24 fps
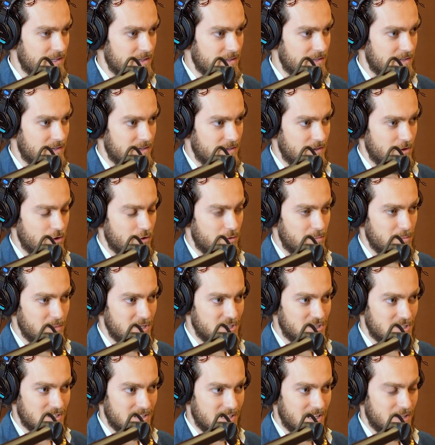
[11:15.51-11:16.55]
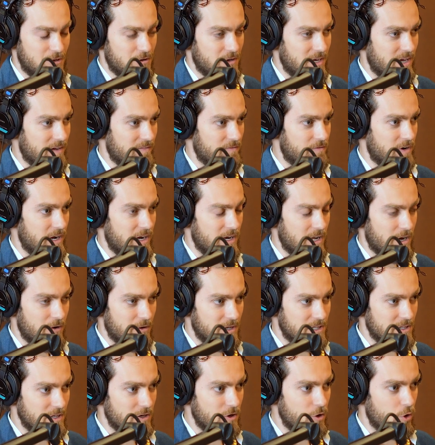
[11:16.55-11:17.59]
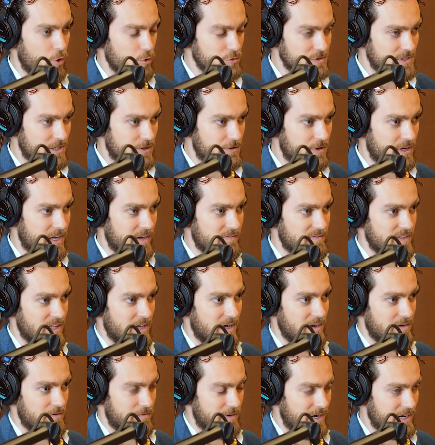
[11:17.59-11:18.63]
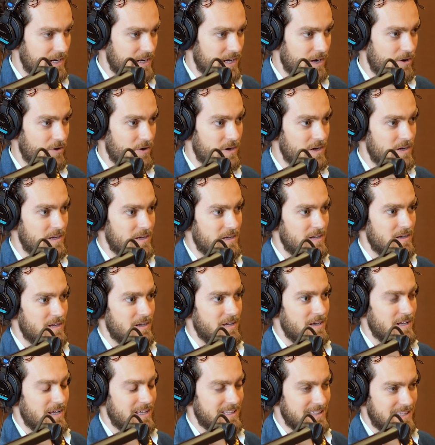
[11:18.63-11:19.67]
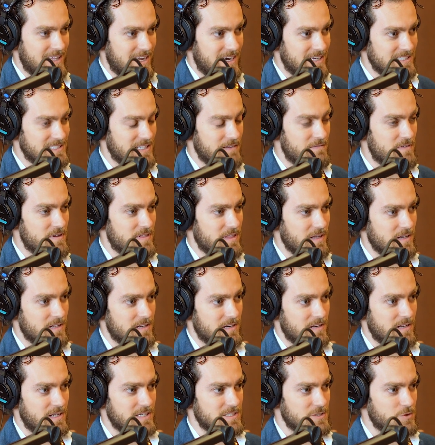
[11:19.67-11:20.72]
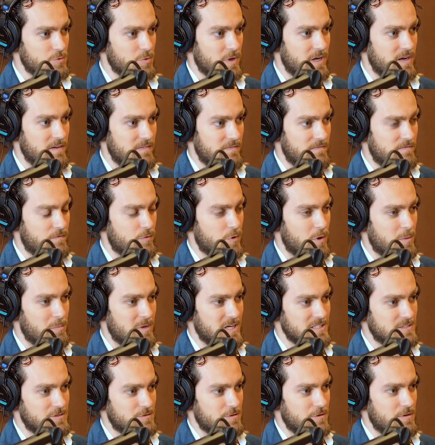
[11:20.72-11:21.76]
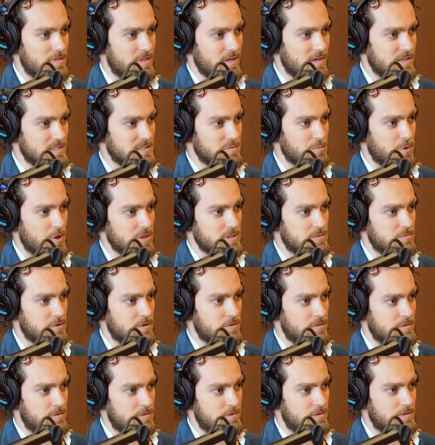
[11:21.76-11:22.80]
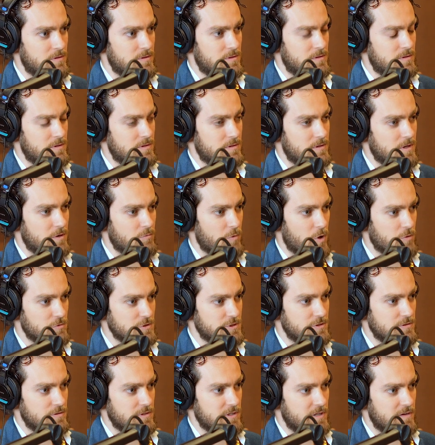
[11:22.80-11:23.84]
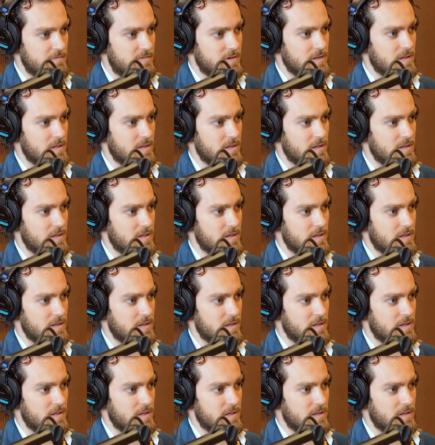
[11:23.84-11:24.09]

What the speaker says: and your mission that you have right now and the goals that you have right now, and 10X everything in the next 24 months, do you think it's possible? And what would you do